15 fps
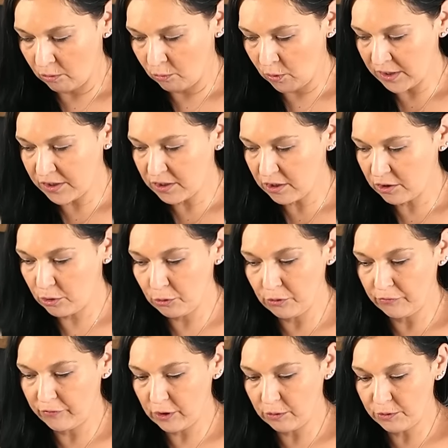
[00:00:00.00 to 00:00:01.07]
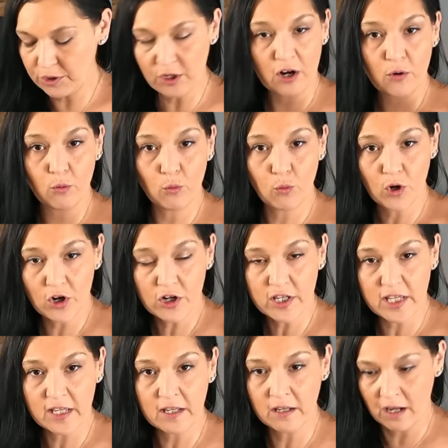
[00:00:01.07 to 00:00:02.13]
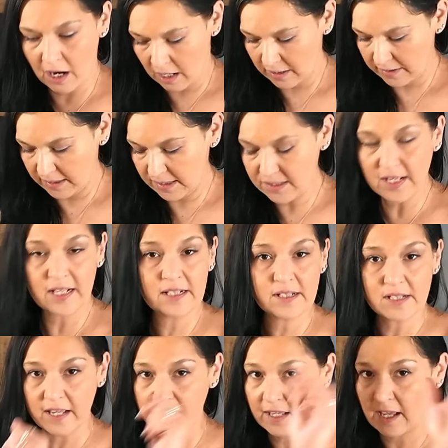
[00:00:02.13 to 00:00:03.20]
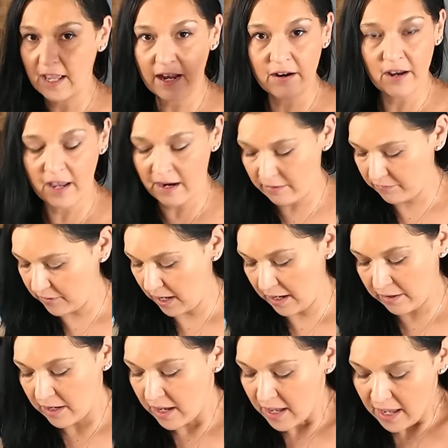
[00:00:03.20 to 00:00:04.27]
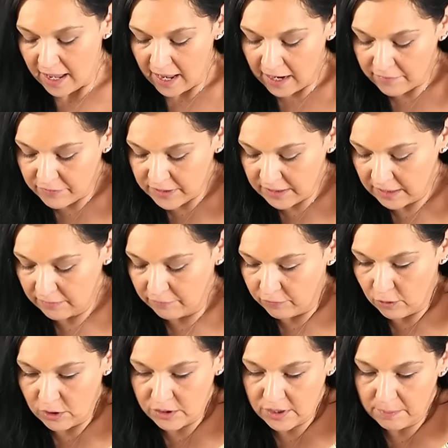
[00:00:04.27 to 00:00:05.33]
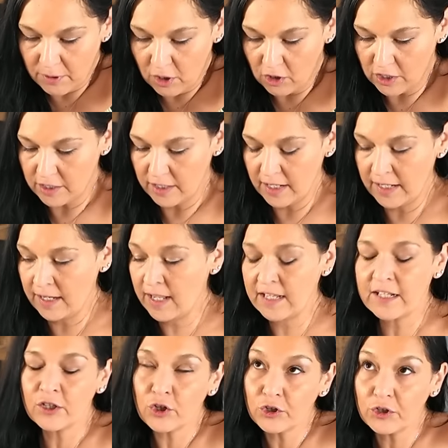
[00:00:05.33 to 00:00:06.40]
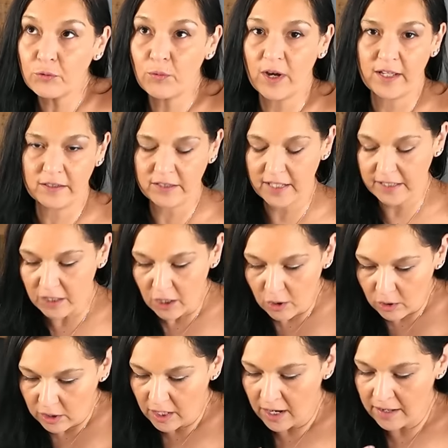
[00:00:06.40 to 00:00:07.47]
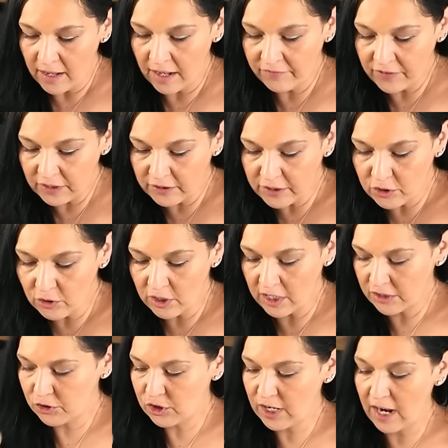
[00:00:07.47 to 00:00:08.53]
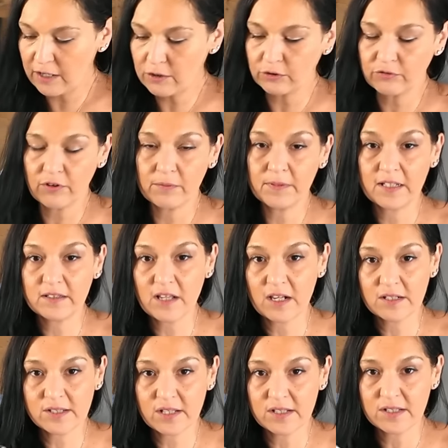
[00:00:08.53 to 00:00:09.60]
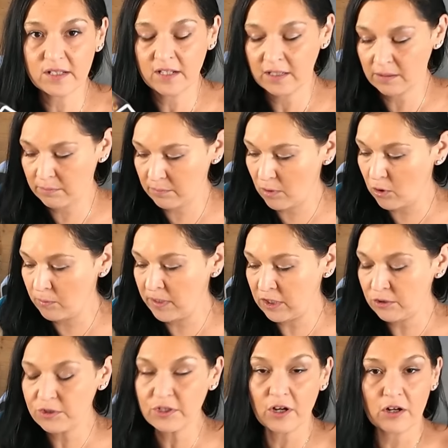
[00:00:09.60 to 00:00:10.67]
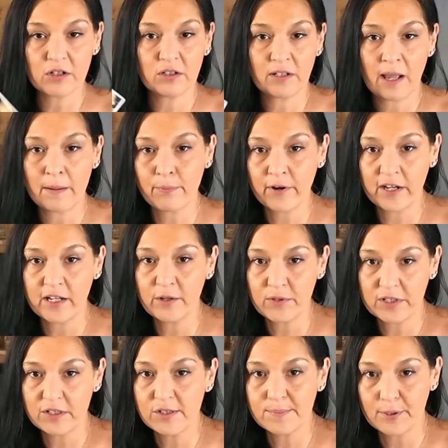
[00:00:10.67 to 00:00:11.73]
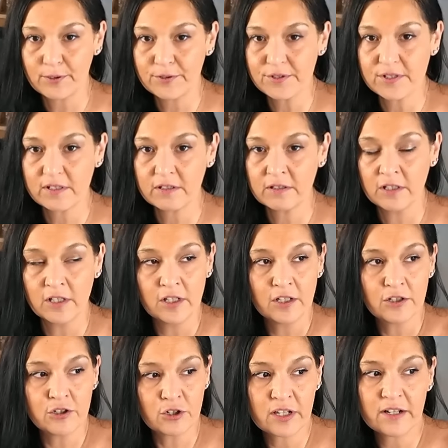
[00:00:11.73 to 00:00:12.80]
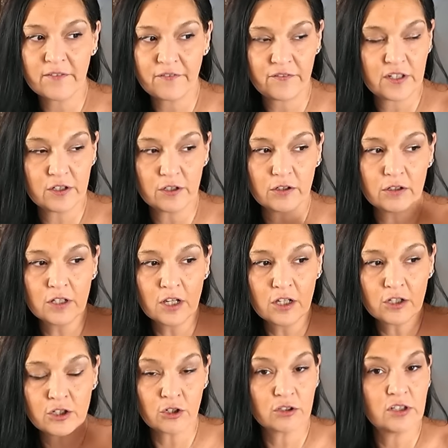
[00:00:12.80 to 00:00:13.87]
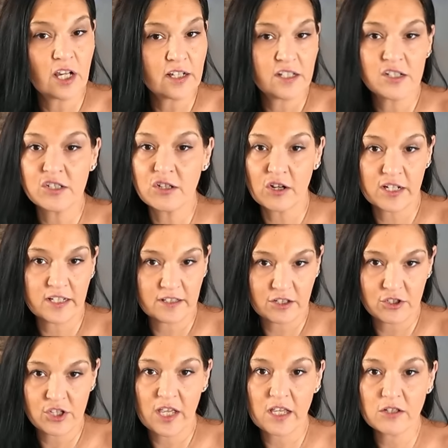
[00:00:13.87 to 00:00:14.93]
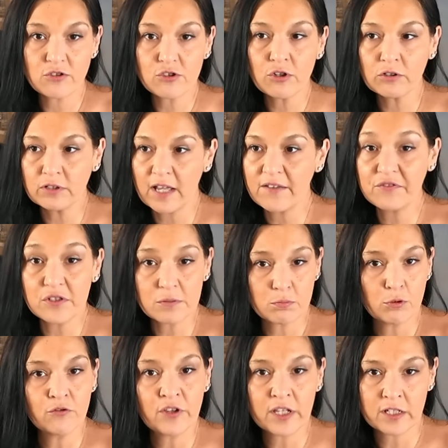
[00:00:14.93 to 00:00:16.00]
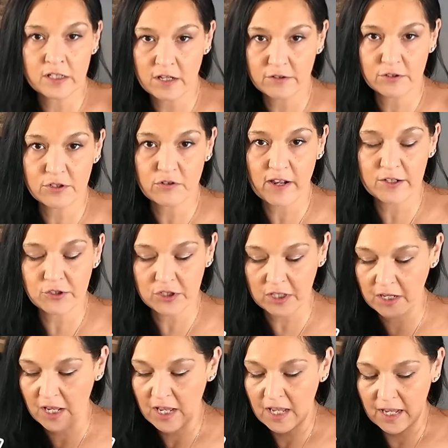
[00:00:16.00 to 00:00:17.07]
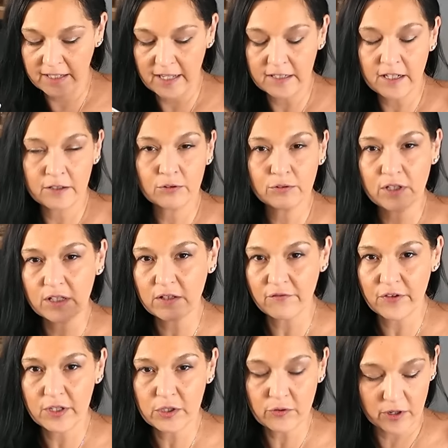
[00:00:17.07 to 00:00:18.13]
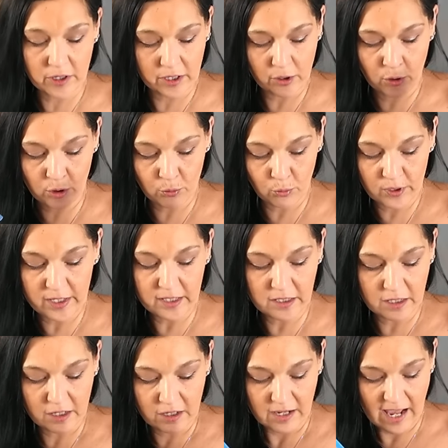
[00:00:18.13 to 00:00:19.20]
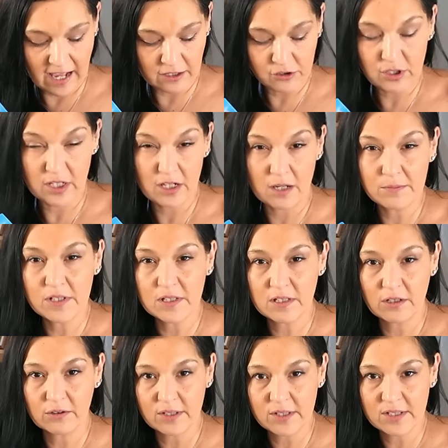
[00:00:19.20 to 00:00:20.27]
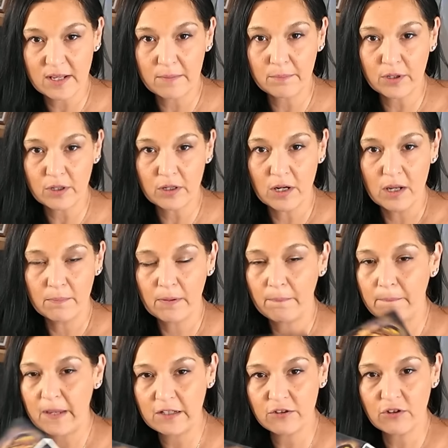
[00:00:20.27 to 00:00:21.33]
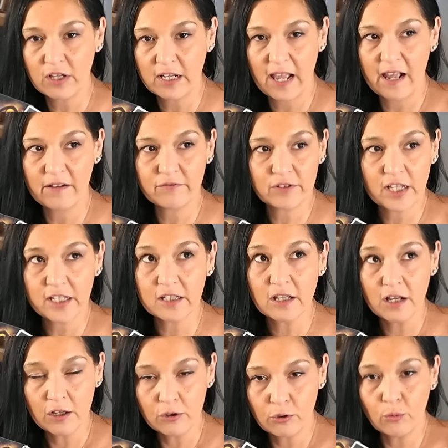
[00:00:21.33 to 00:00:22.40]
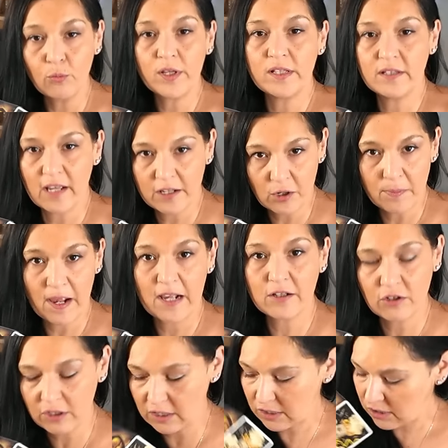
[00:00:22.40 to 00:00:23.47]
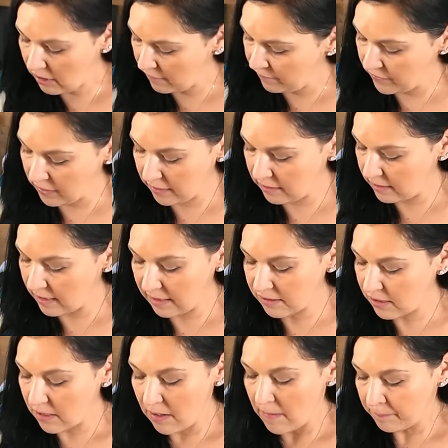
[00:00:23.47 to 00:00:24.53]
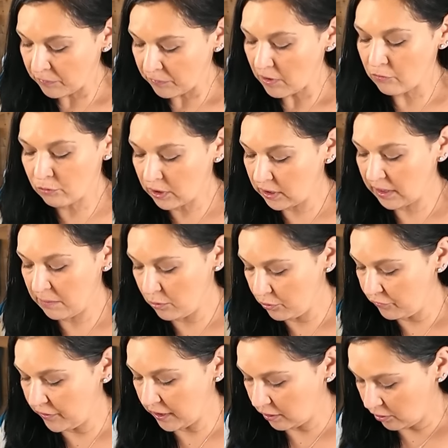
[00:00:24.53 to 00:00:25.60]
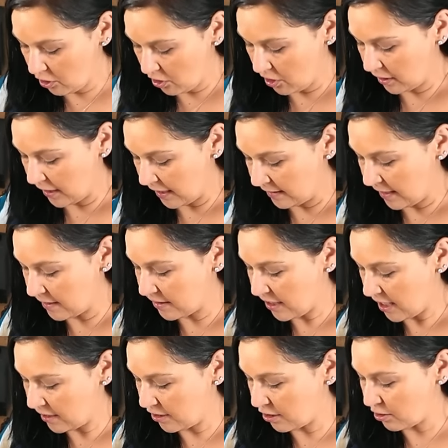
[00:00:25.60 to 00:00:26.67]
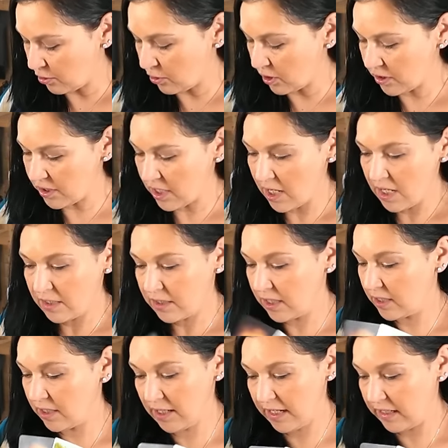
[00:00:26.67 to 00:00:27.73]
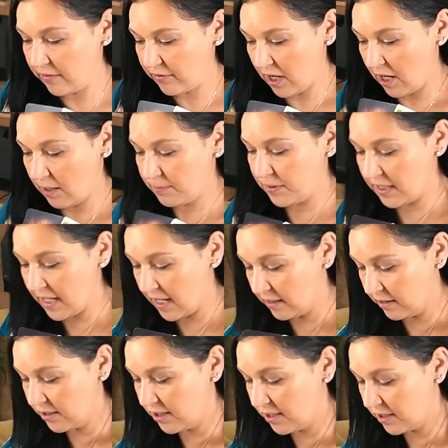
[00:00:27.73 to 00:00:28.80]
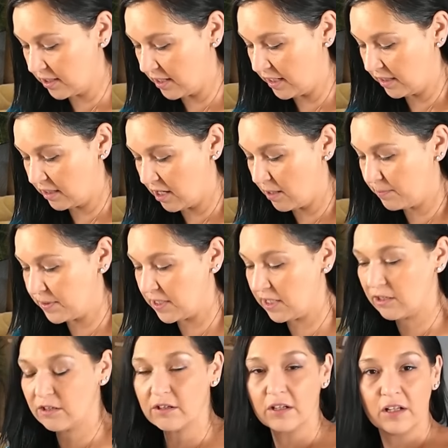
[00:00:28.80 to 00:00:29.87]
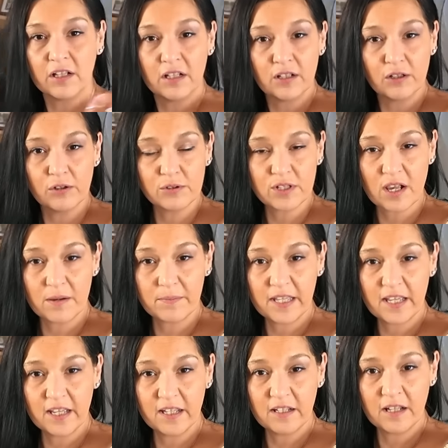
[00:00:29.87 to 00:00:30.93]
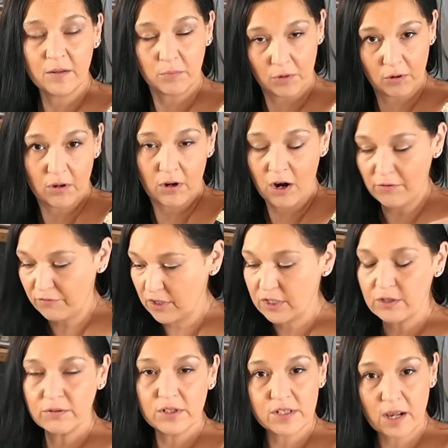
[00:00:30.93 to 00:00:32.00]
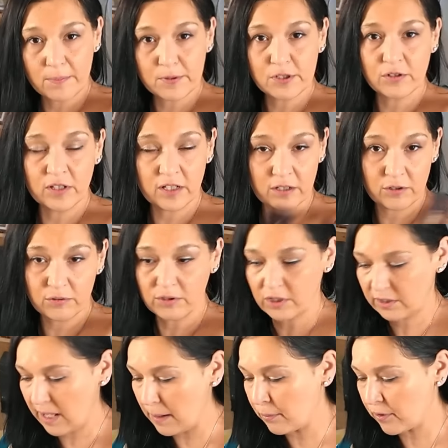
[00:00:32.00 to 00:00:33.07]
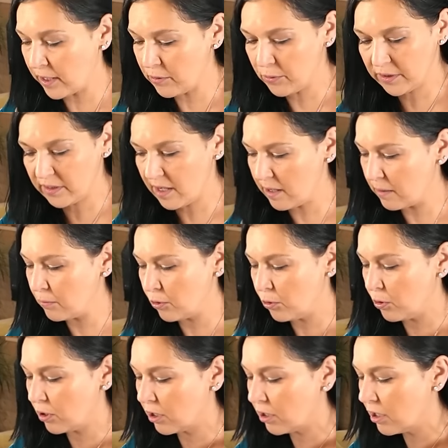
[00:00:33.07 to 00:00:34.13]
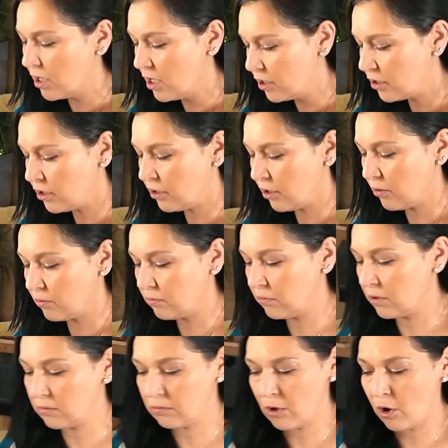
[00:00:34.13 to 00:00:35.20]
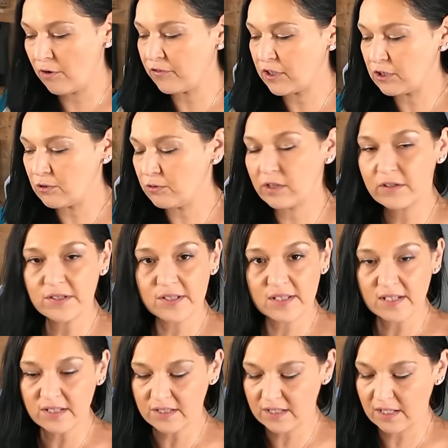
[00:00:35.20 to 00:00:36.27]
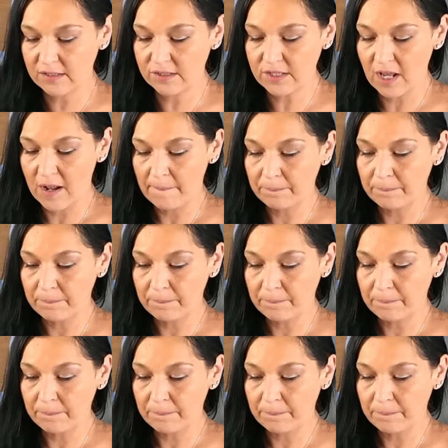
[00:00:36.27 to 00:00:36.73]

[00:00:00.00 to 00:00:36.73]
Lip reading: once the two of you start working on this, it's like everything falls apart in a good way. Like I feel like you're unshackled from that toxicity. The moment you start collaborating with this person, you're going to feel your luck is starting to change. Your life is moving in another direction. Again, I don't think the victory or win actually comes until December, but man, you're going to have like the wind at your back. You're going to start feeling things really moving along. And that Ten of Swords to the Knight of Cups. Again, this is the Knight of Cups here who's coming in and offering you this opportunity to collaborate with them, or, you know, offering you their assistance.